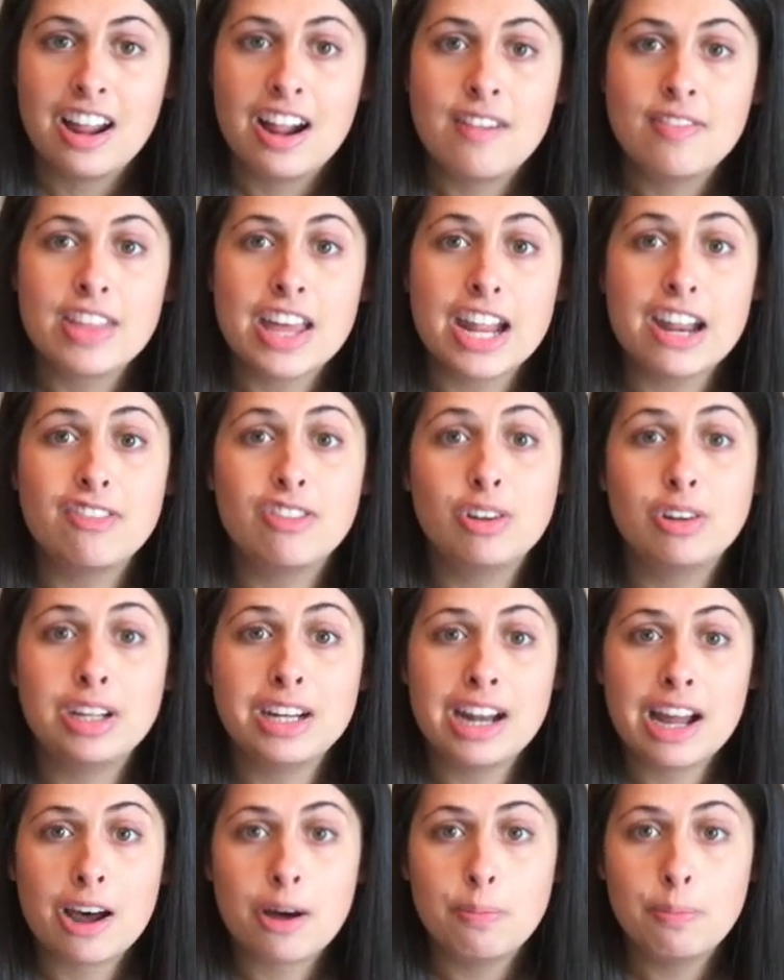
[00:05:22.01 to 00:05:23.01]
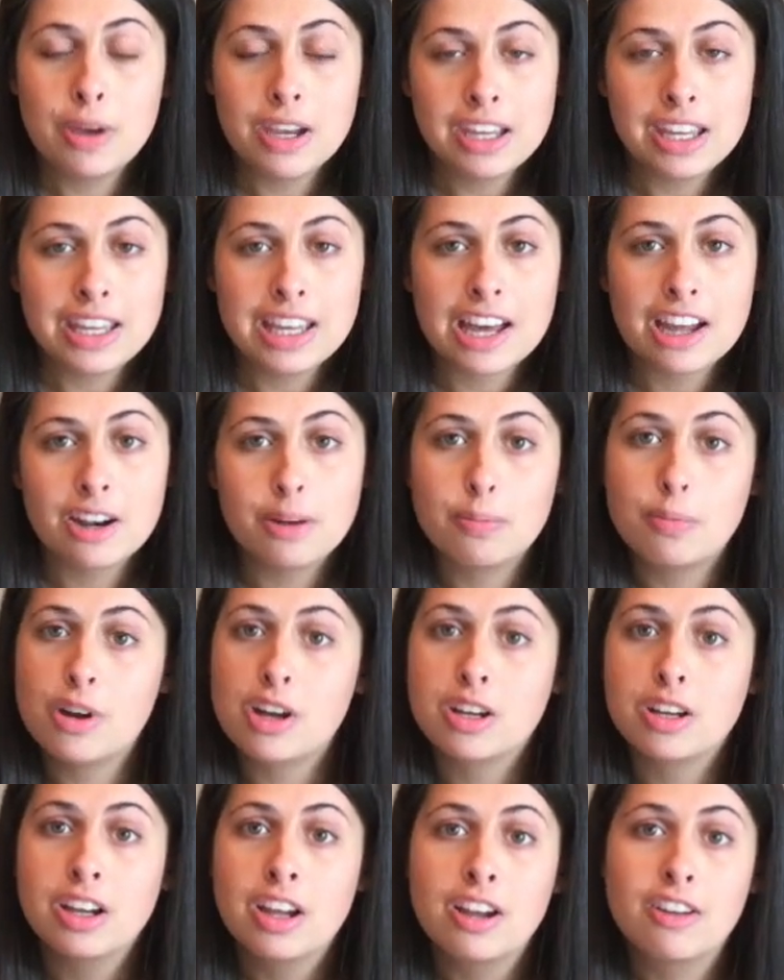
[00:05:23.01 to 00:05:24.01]
And if you need help picking out a
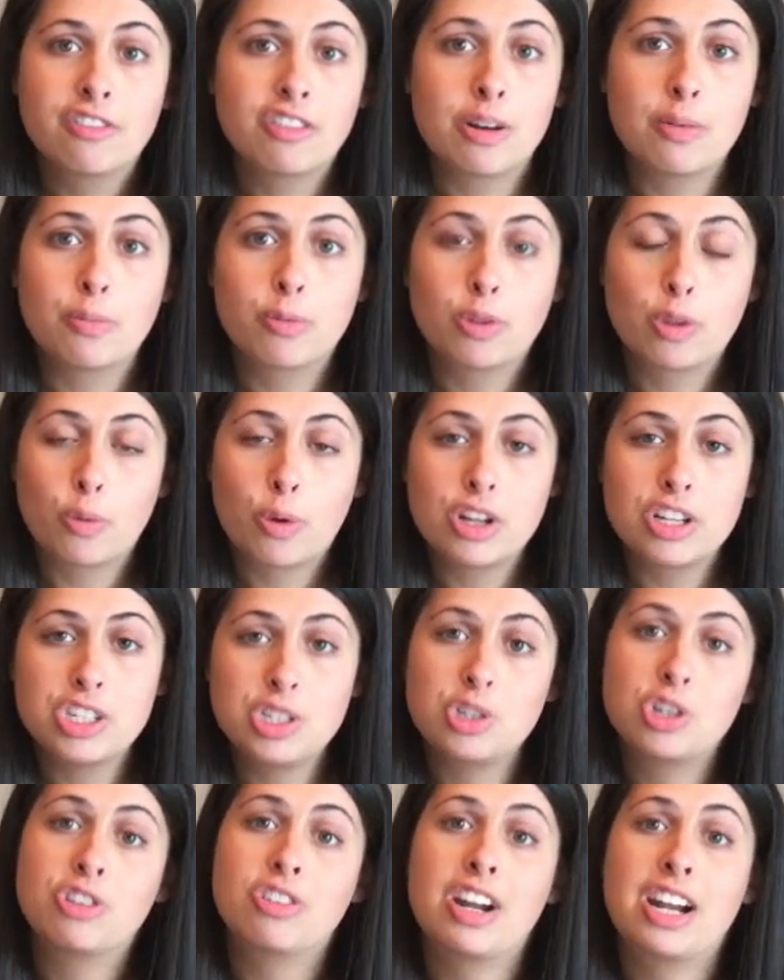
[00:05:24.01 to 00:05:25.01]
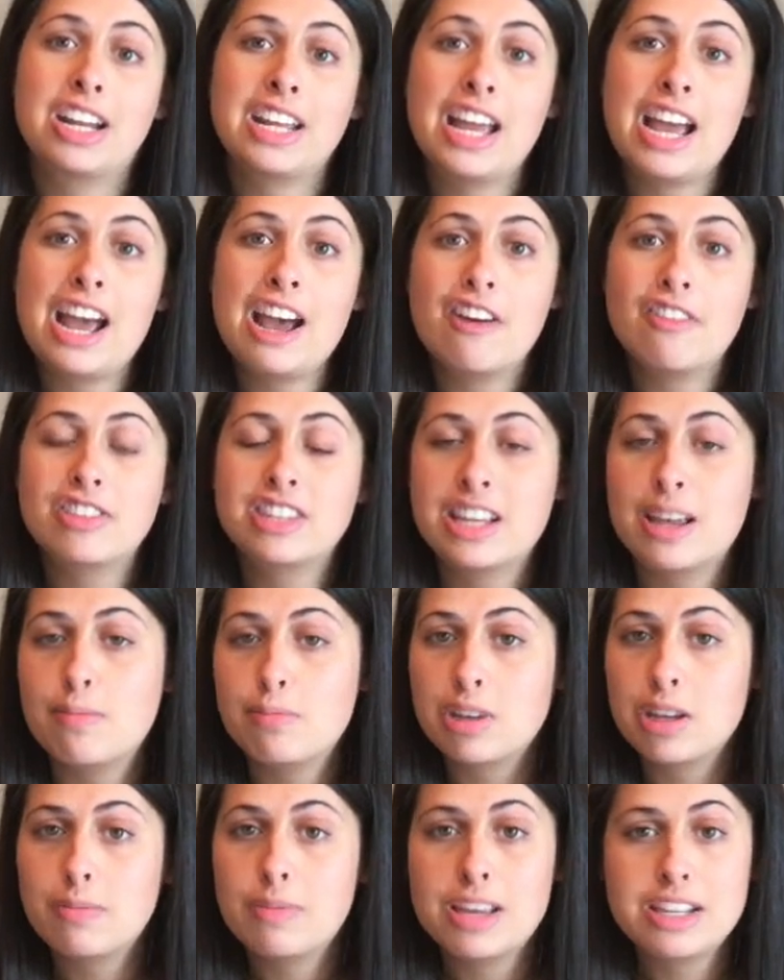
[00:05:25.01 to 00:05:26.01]
book from the ones you already have, send me
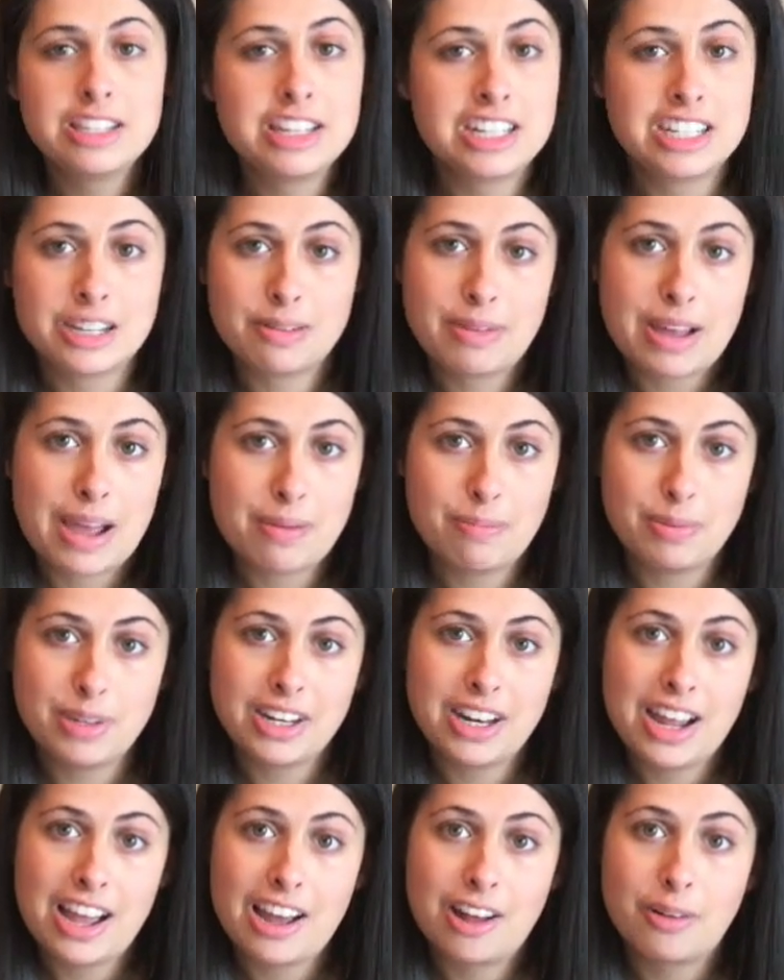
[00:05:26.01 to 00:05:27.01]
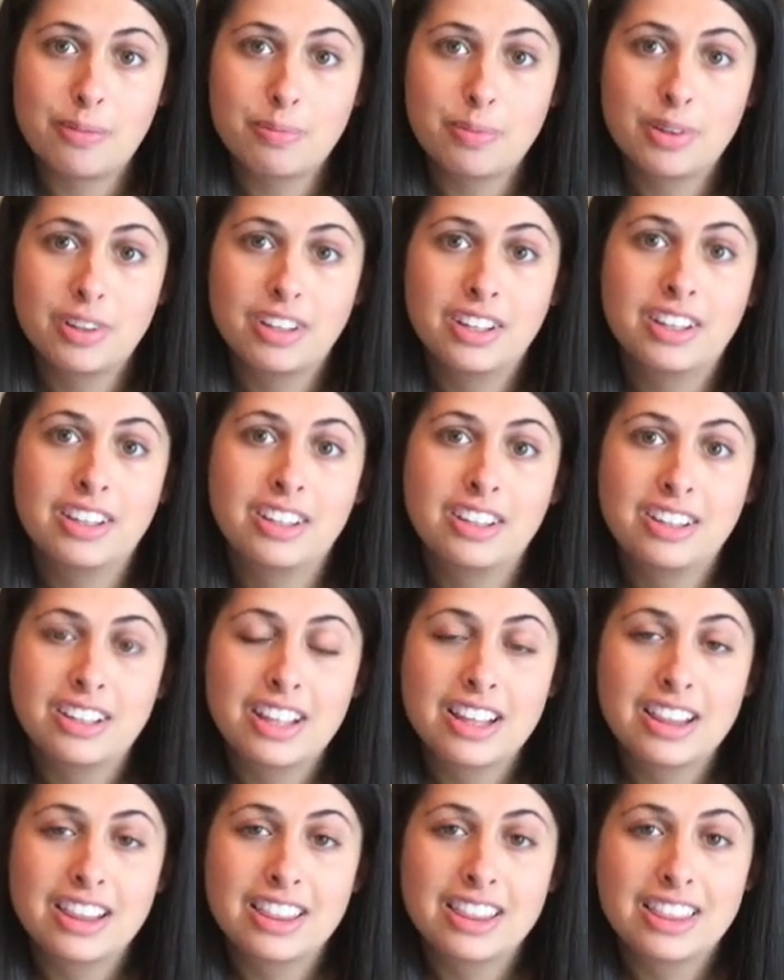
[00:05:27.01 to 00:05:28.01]
a message. I'm happy to help.
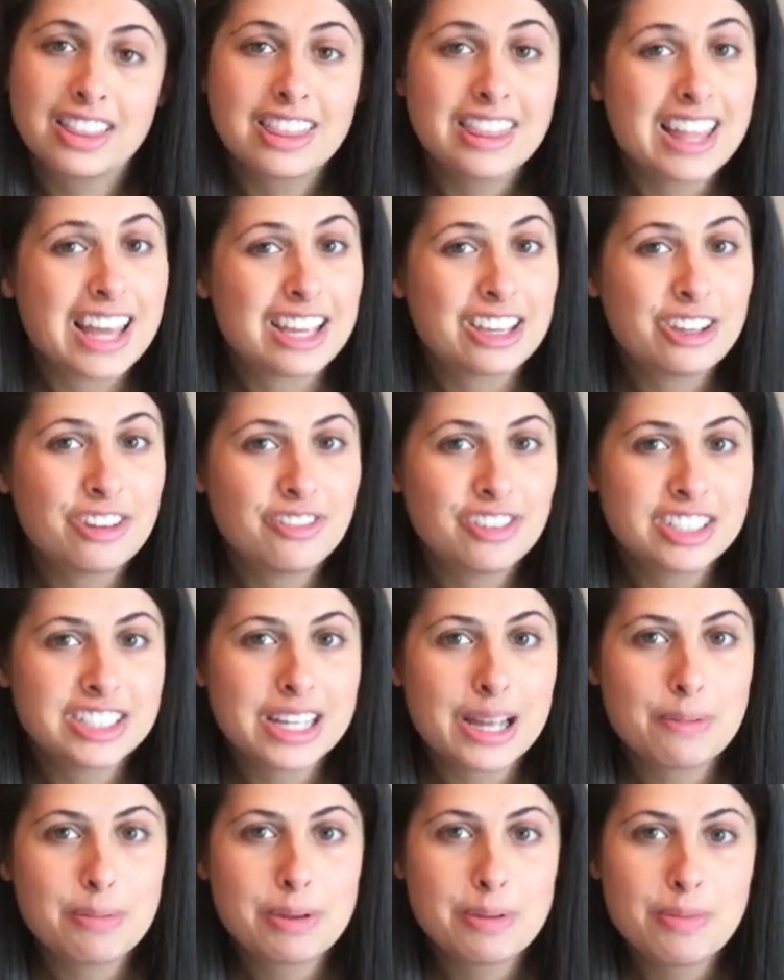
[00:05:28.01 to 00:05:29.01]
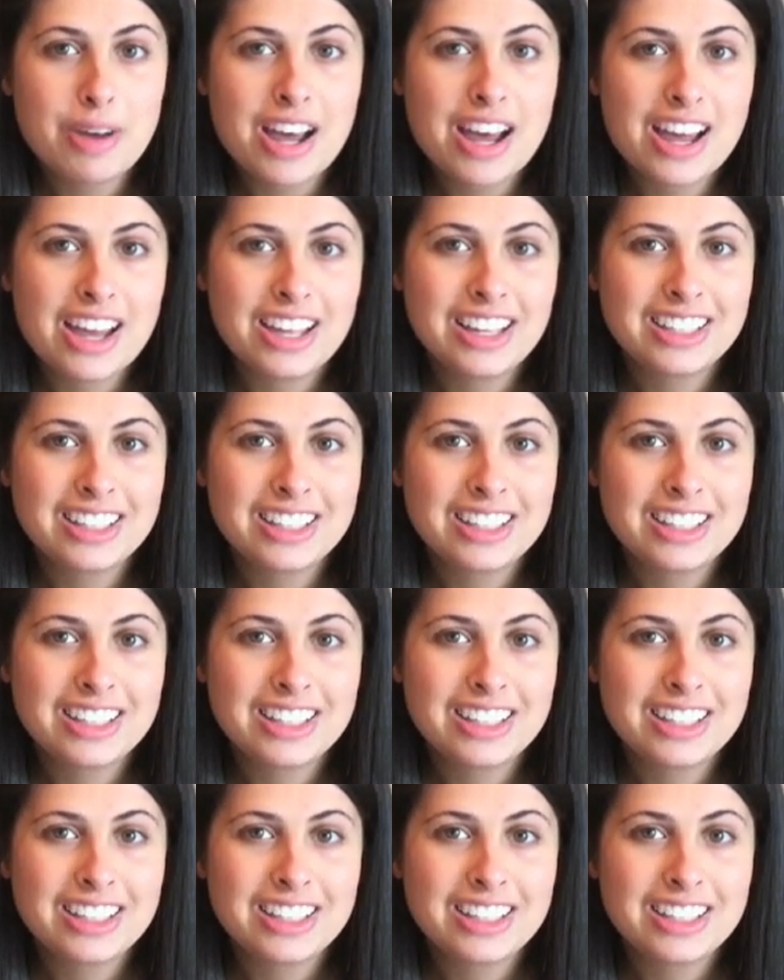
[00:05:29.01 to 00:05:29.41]
Thank you for stopping by.